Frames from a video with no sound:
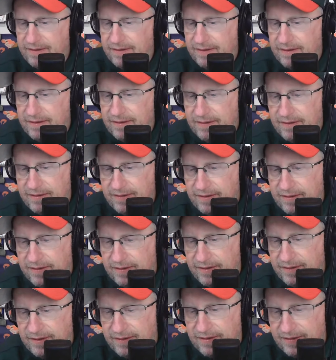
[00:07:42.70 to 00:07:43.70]

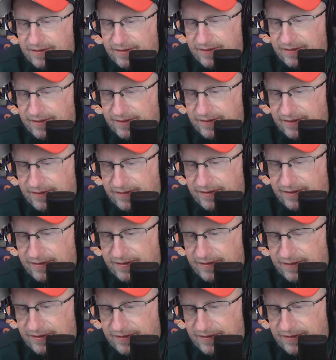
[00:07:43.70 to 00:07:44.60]
Nothing is said.